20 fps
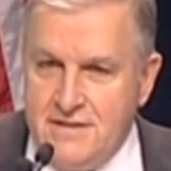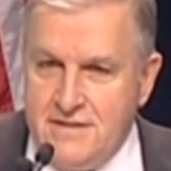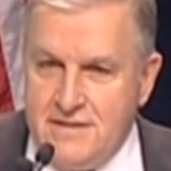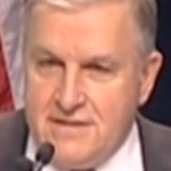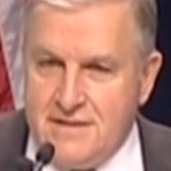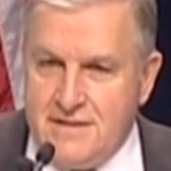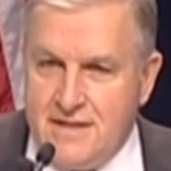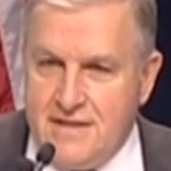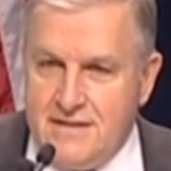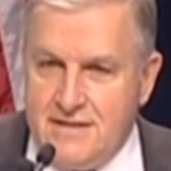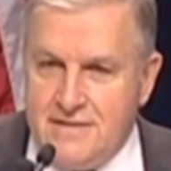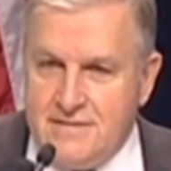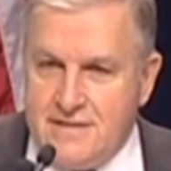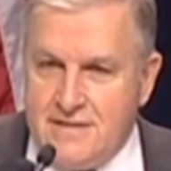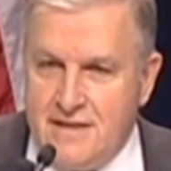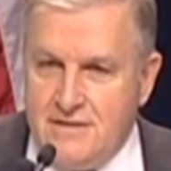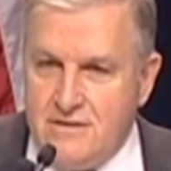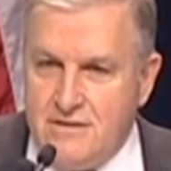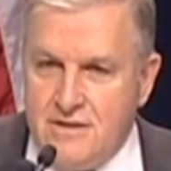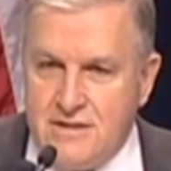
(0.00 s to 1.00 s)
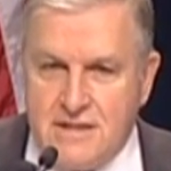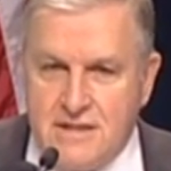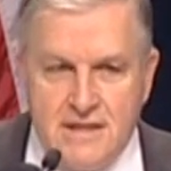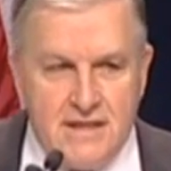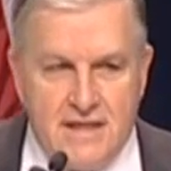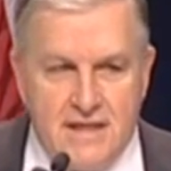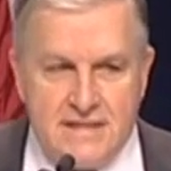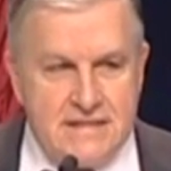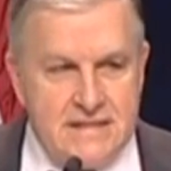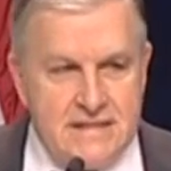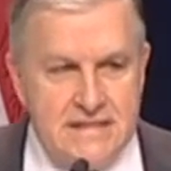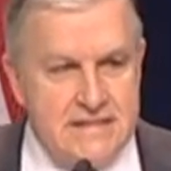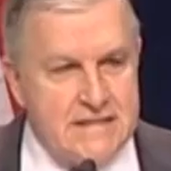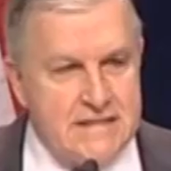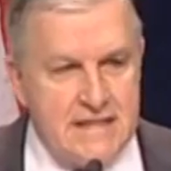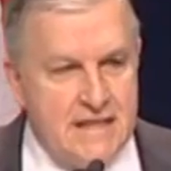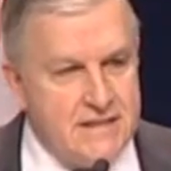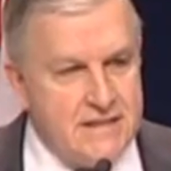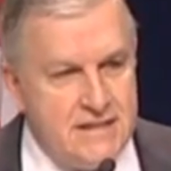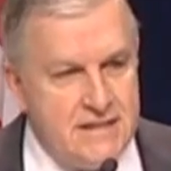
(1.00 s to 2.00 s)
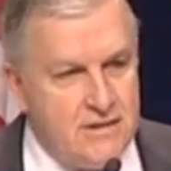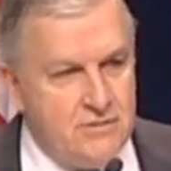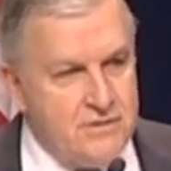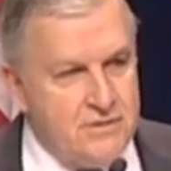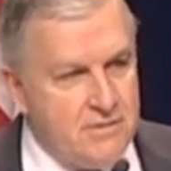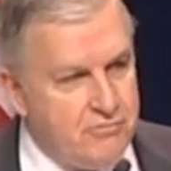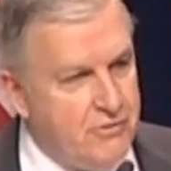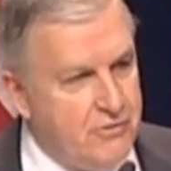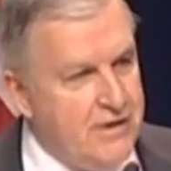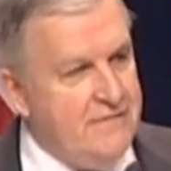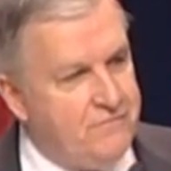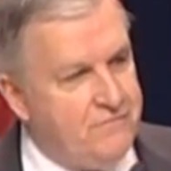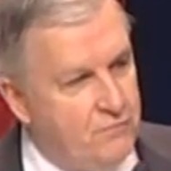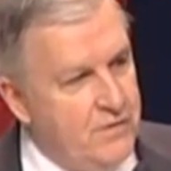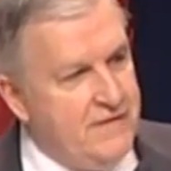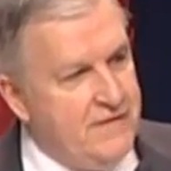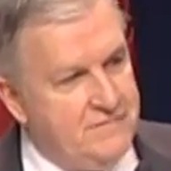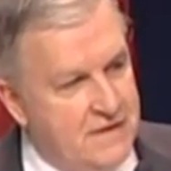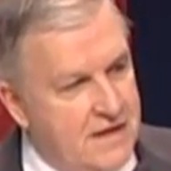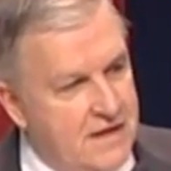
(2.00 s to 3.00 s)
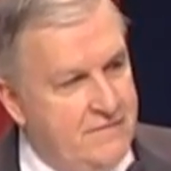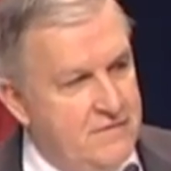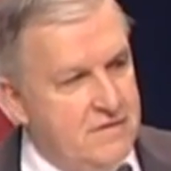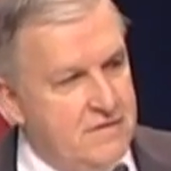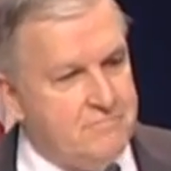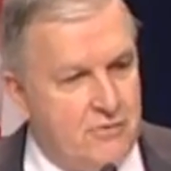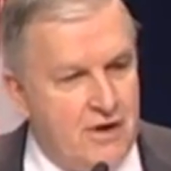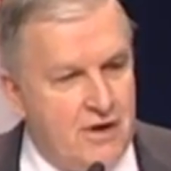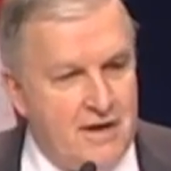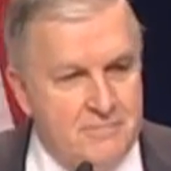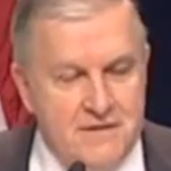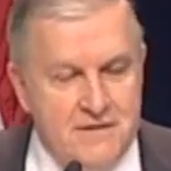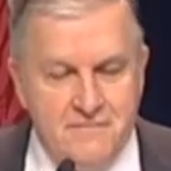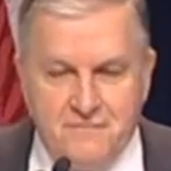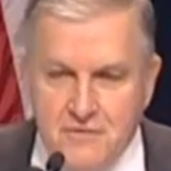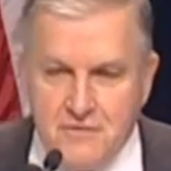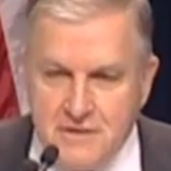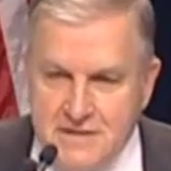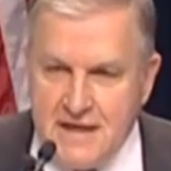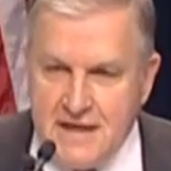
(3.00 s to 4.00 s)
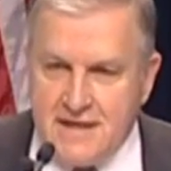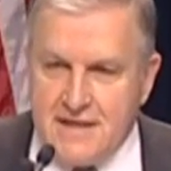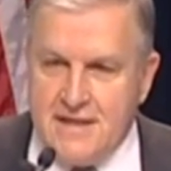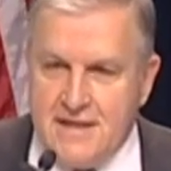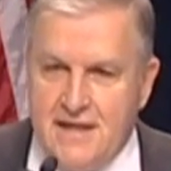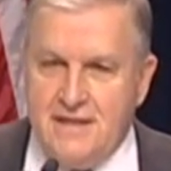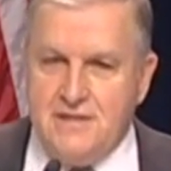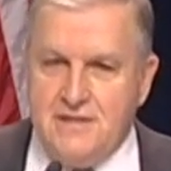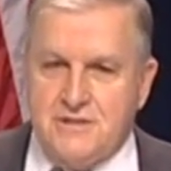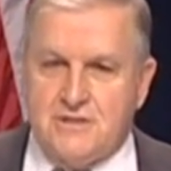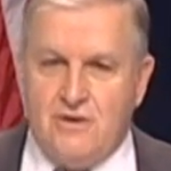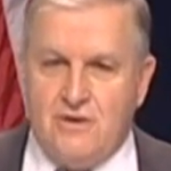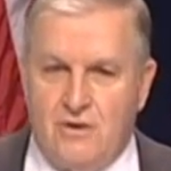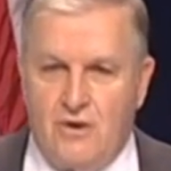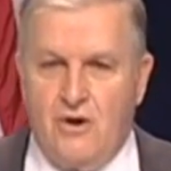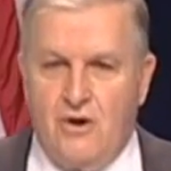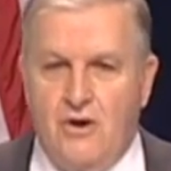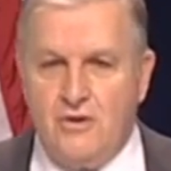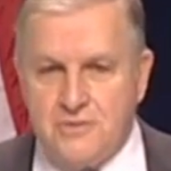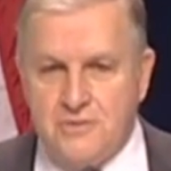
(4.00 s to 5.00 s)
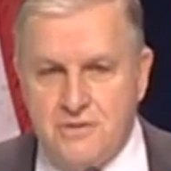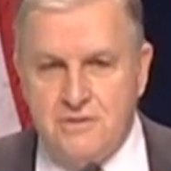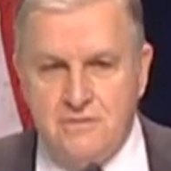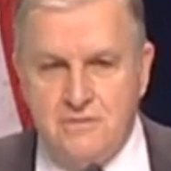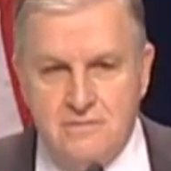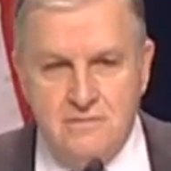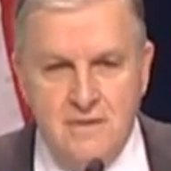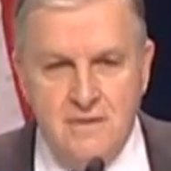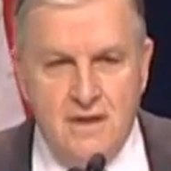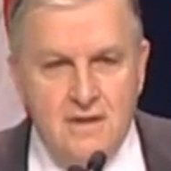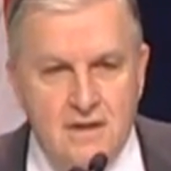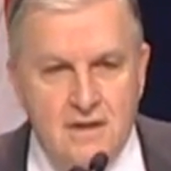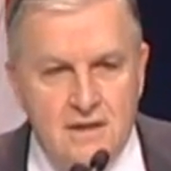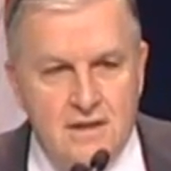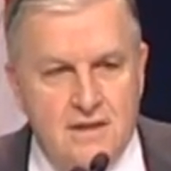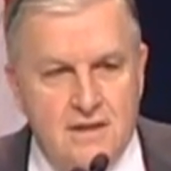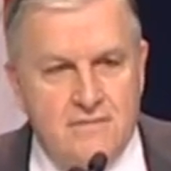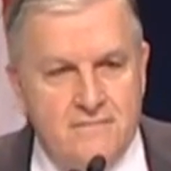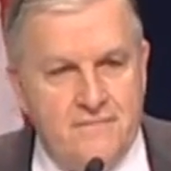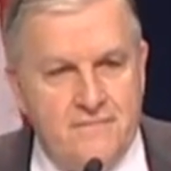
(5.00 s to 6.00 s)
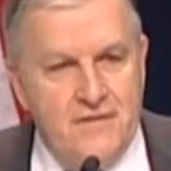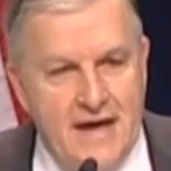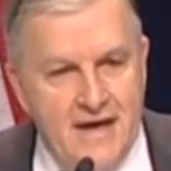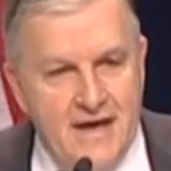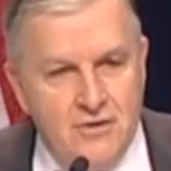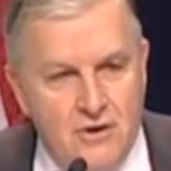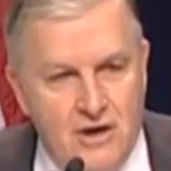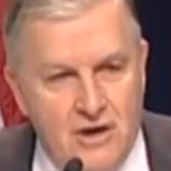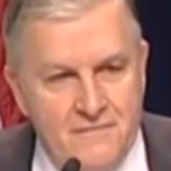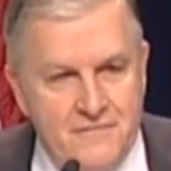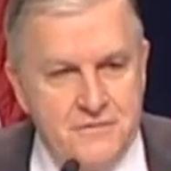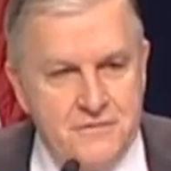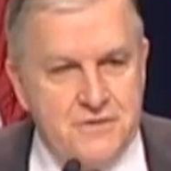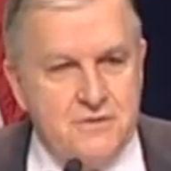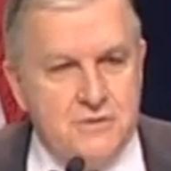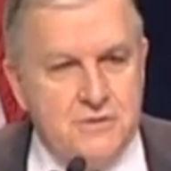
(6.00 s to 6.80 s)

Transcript: They looked at us and said, you know, the brief we've given probably for decades to all new flag officer,